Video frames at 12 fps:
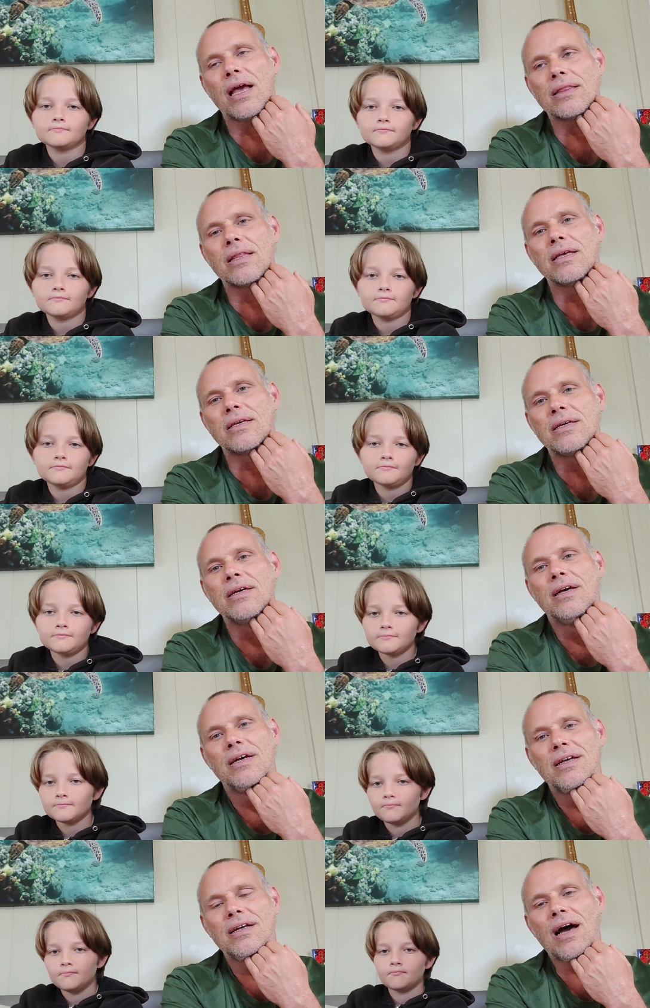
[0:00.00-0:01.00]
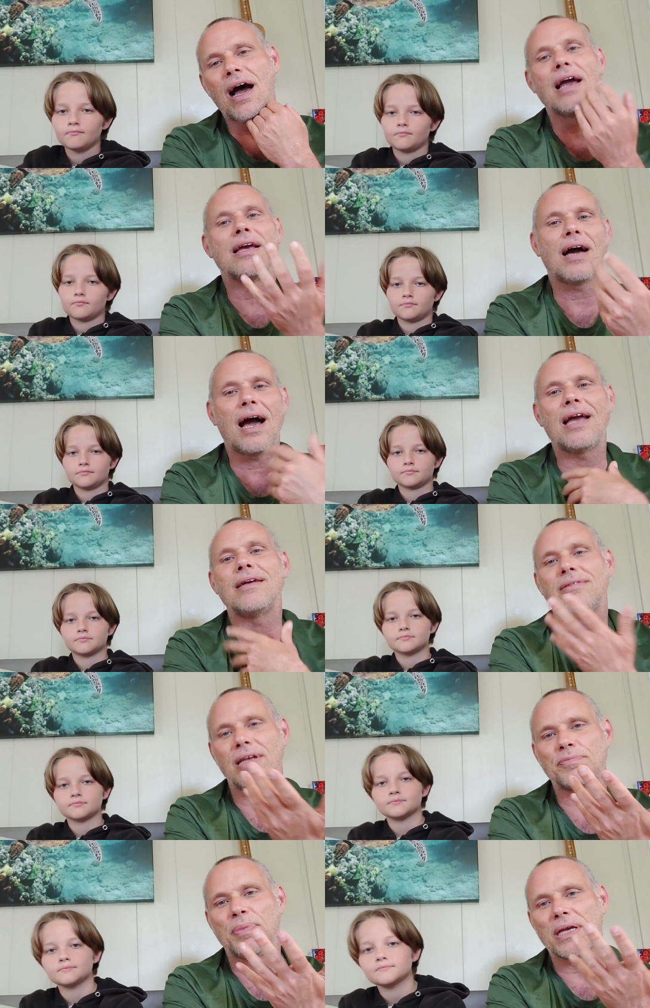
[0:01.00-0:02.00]
Speaker 1: I think I I
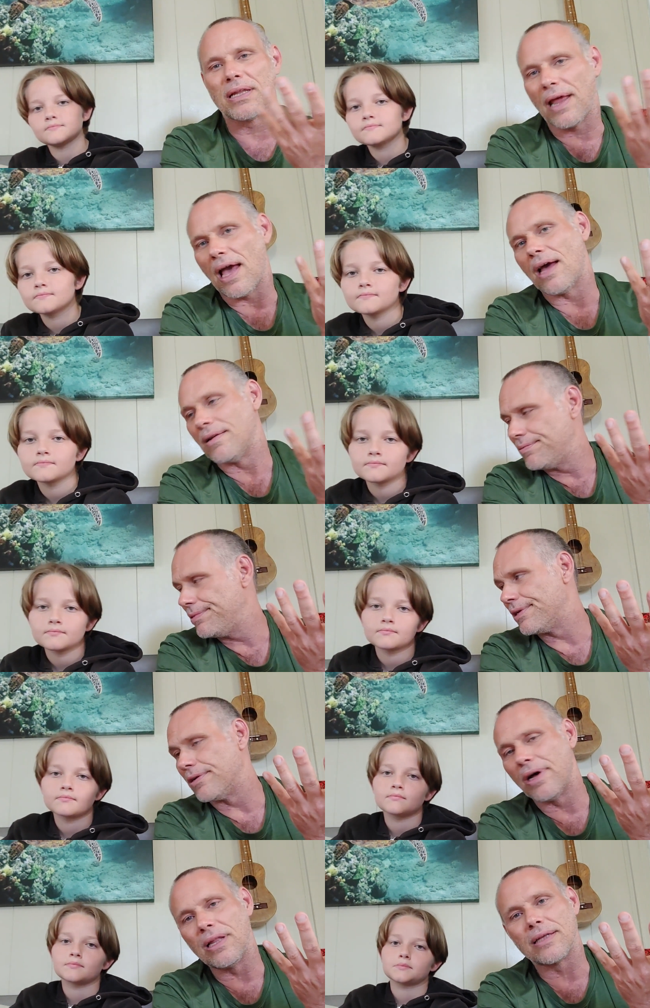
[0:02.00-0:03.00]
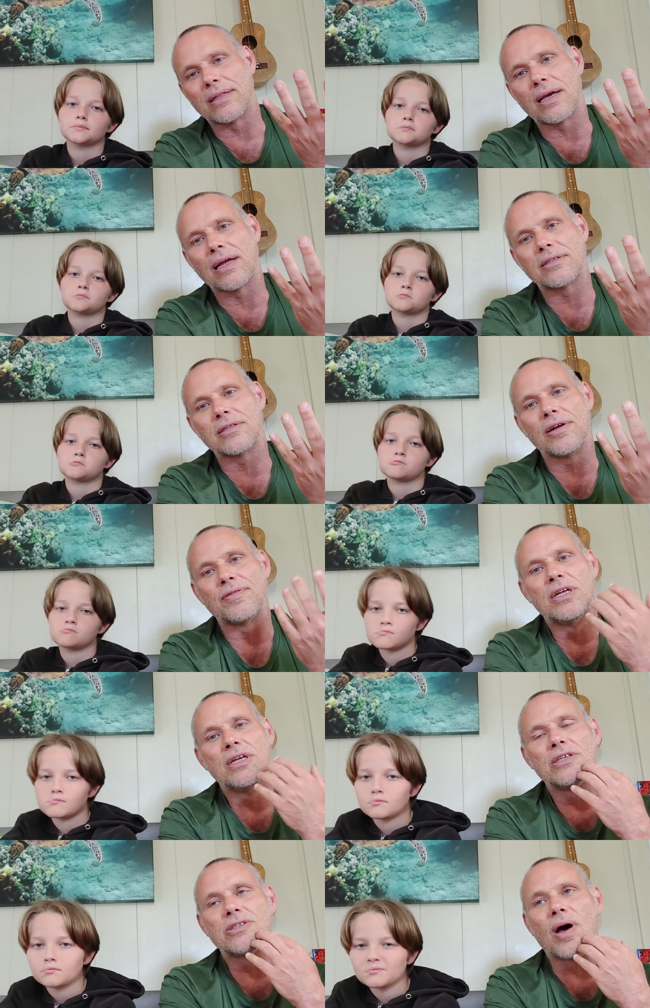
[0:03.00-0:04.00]
as being a dad, you know, I like that kind of stuff.
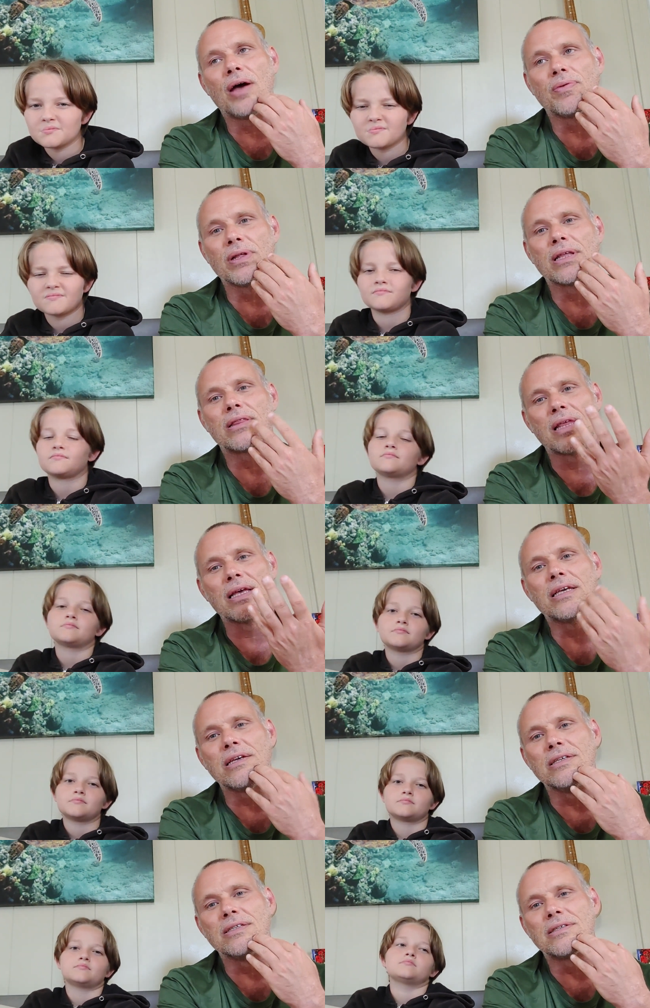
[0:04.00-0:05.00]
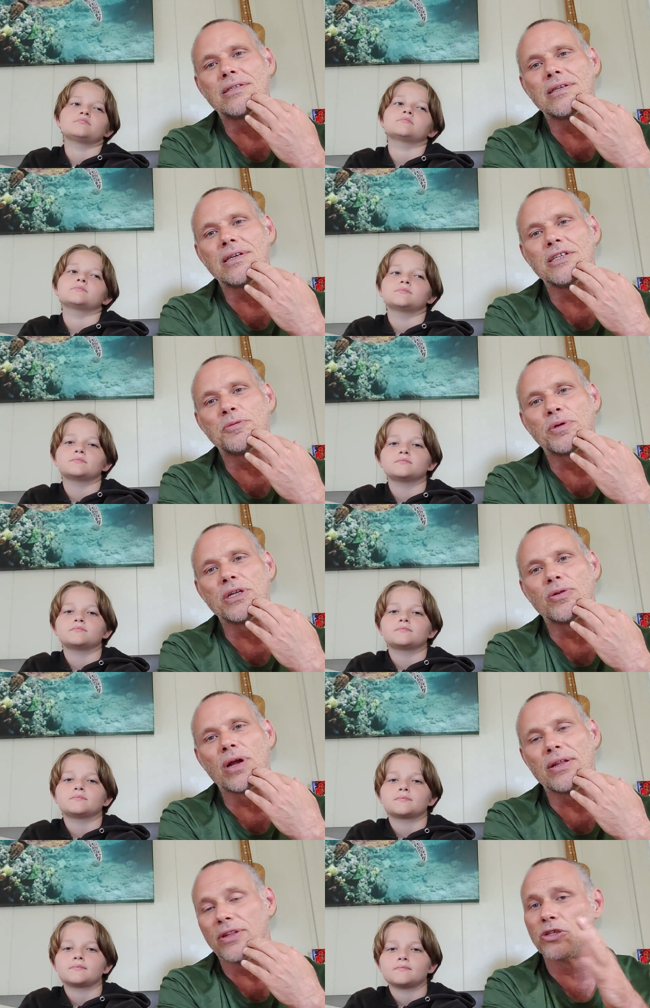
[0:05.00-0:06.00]
So I really think he's he's pretty
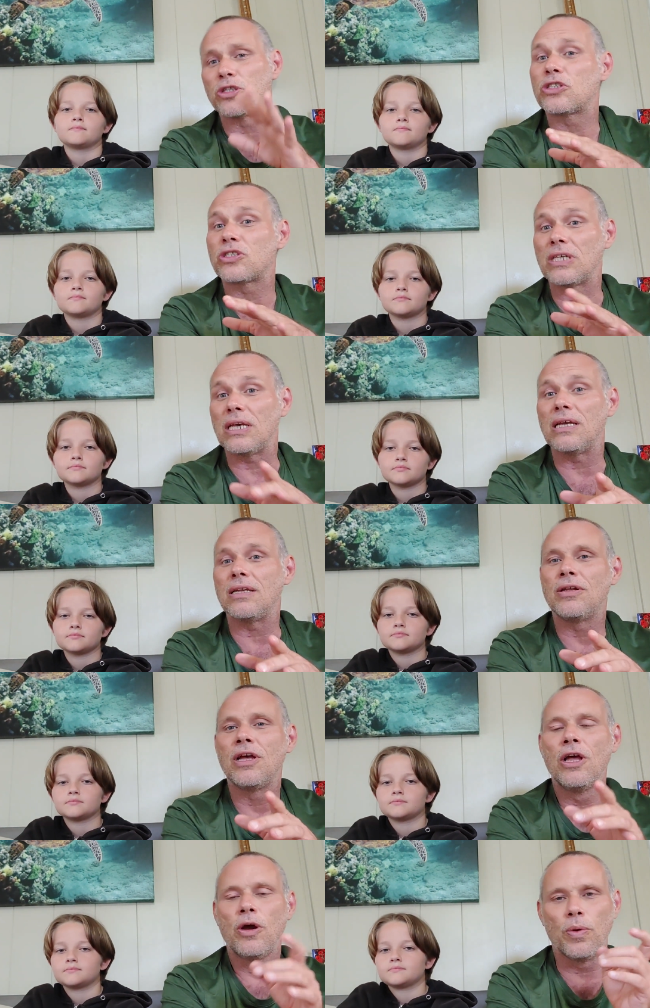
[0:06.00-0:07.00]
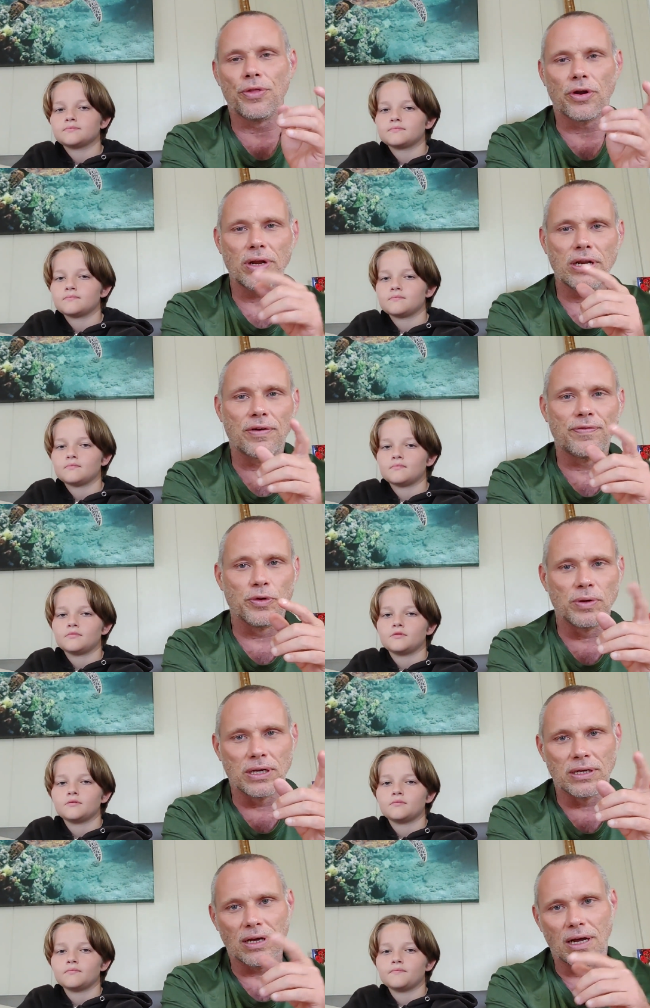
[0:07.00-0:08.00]
great. And there's a scene where they're
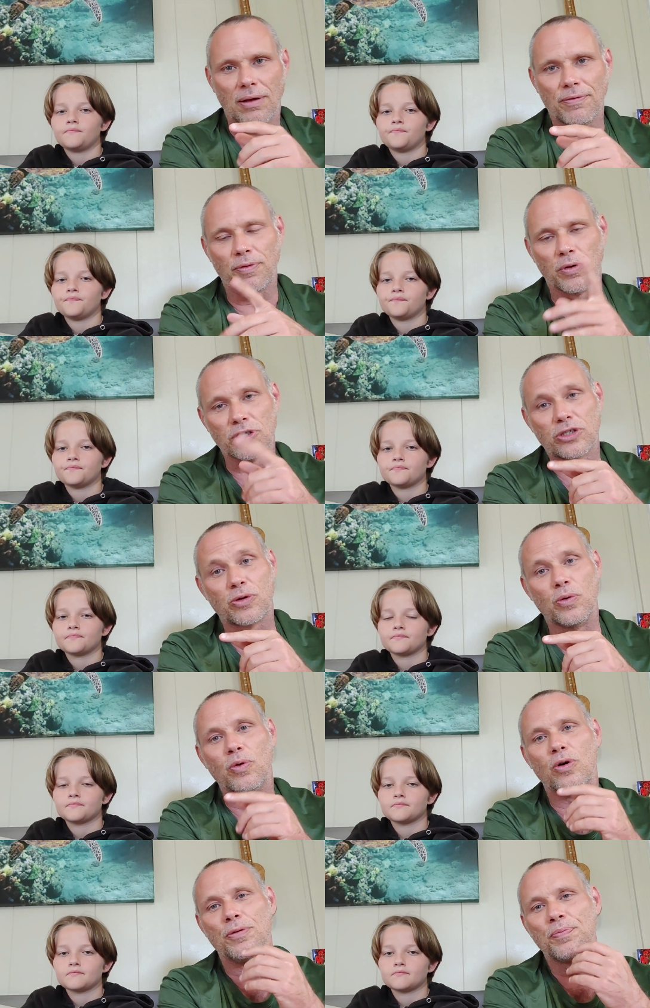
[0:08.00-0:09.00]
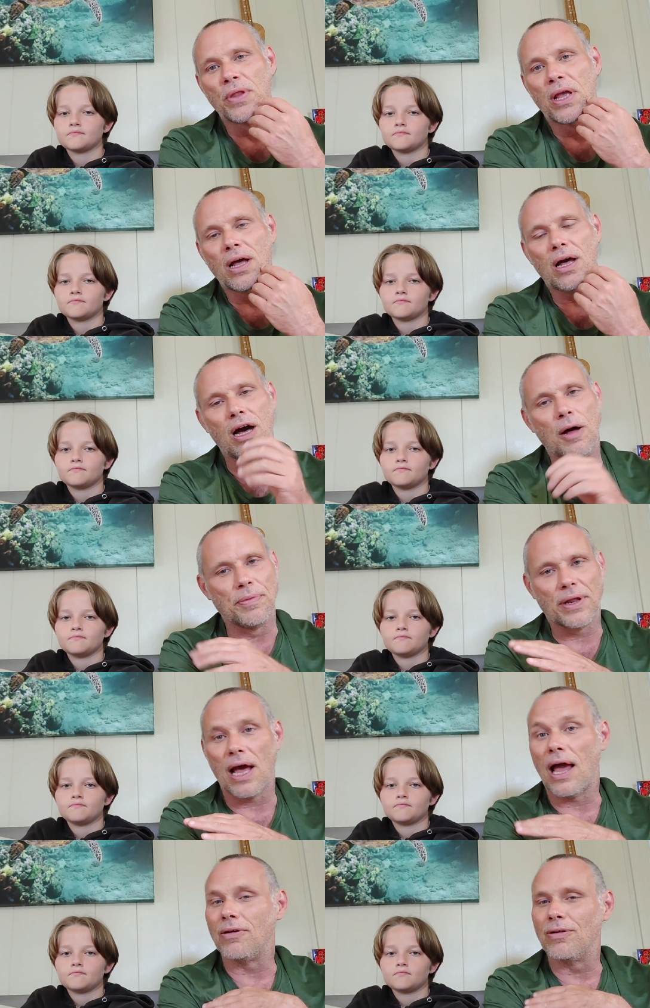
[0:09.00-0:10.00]
interviewing um, for a school um, that
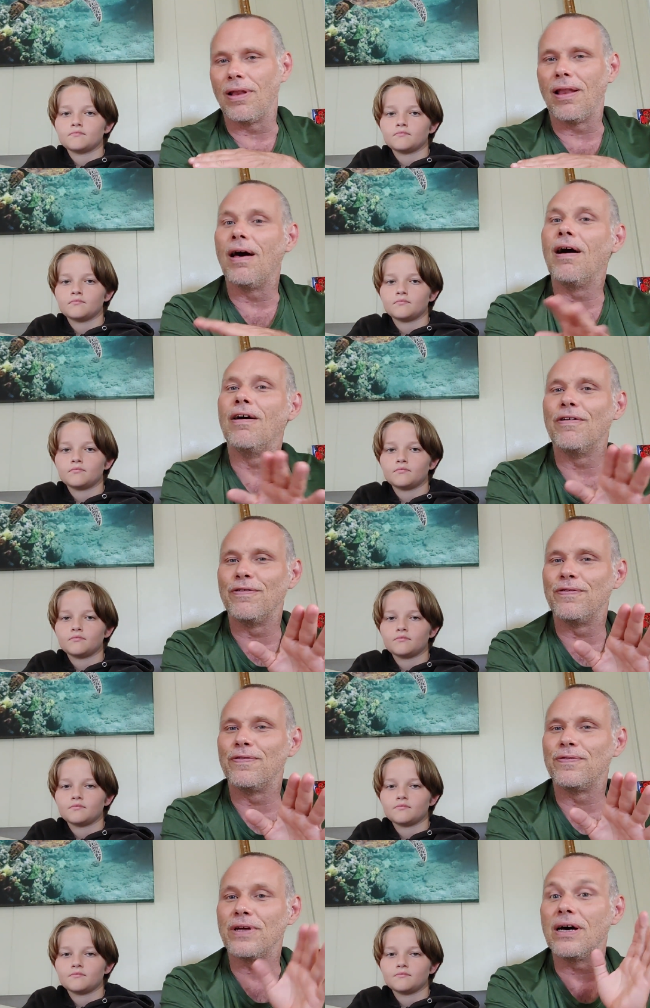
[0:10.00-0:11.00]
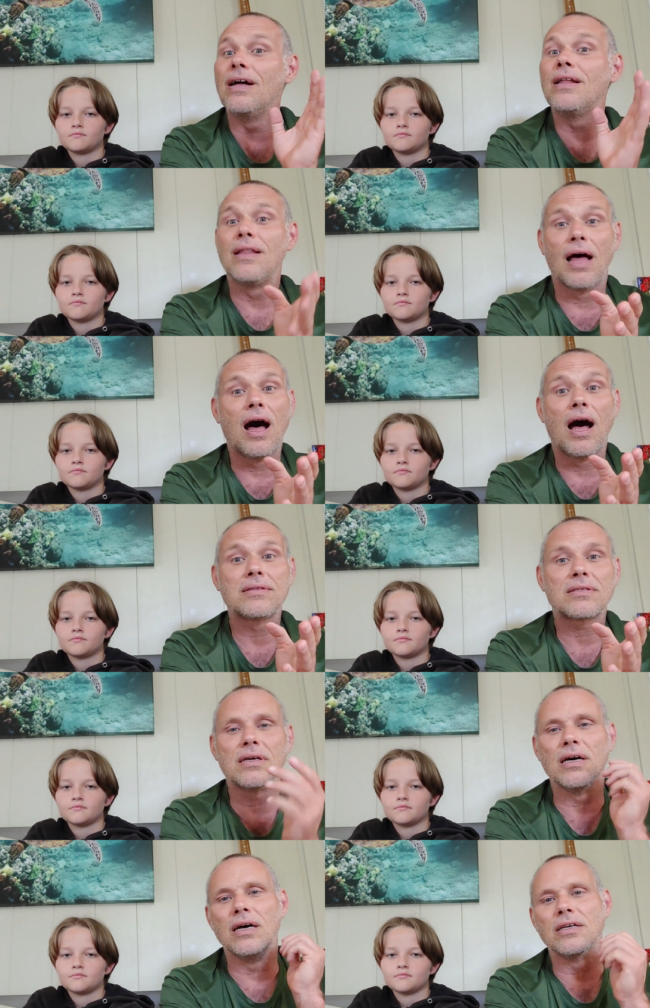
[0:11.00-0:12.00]
I loved a lot.
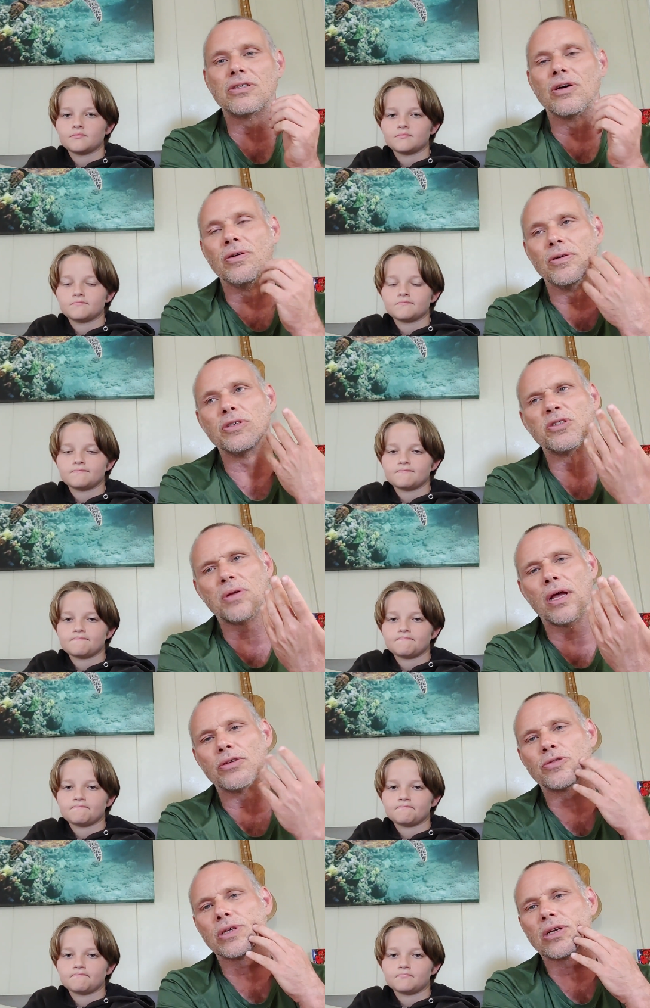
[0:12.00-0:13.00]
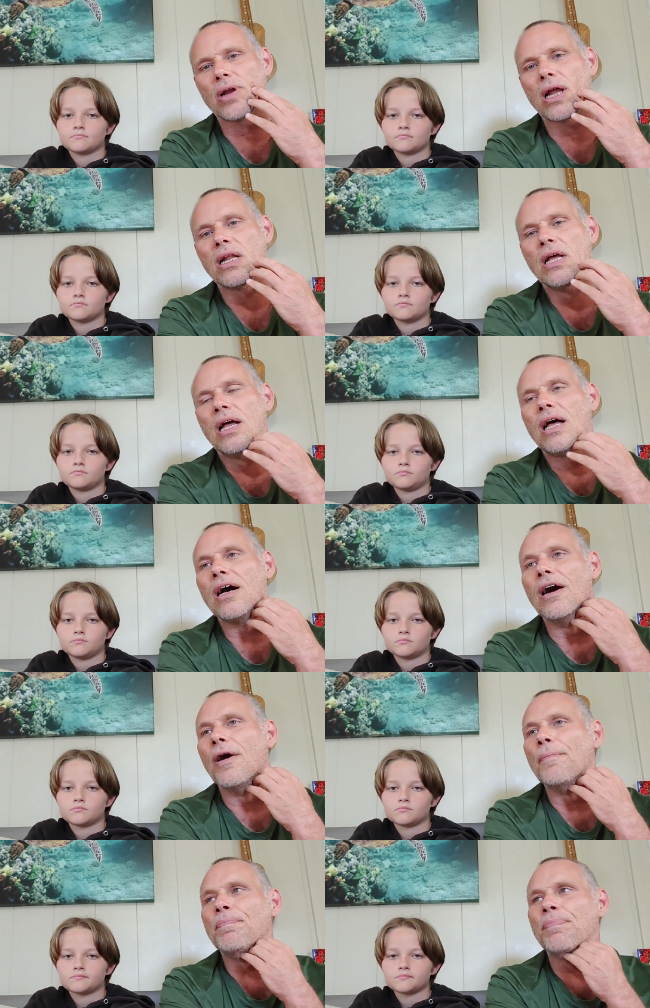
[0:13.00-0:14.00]
Uh, so it was that was really great.
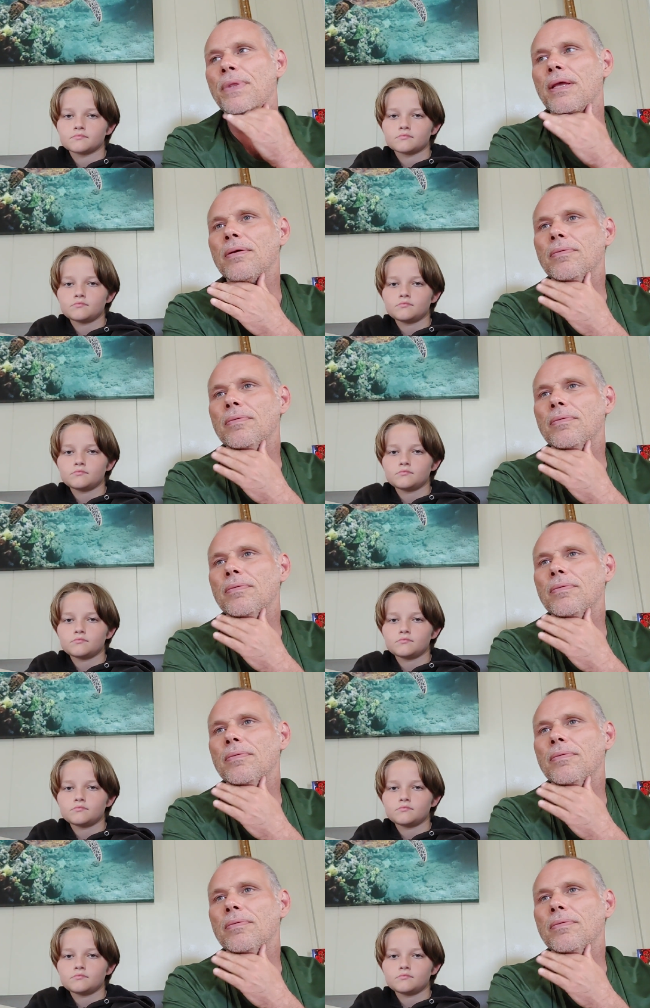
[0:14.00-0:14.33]
Um,